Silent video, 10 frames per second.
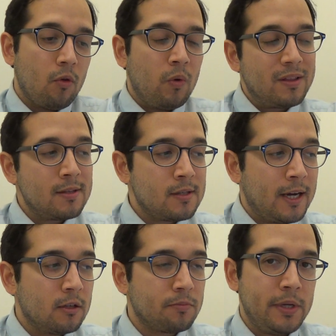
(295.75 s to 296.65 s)
what this
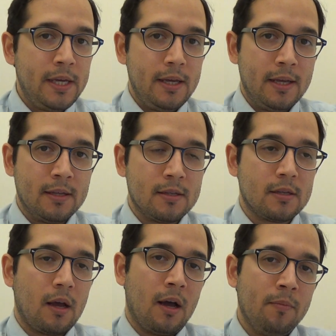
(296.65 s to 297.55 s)
tells me is
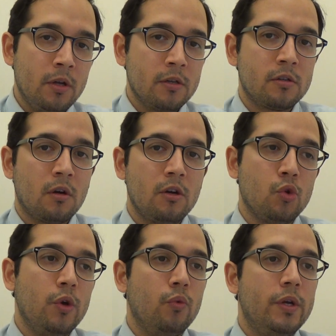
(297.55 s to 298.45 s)
I'm going to start
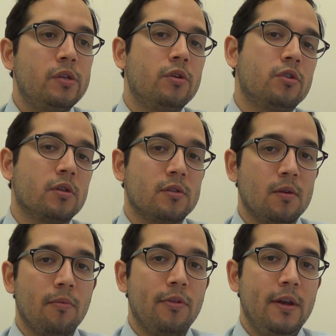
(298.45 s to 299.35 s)
doing research on
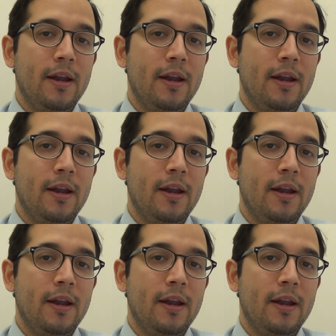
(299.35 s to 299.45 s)
something,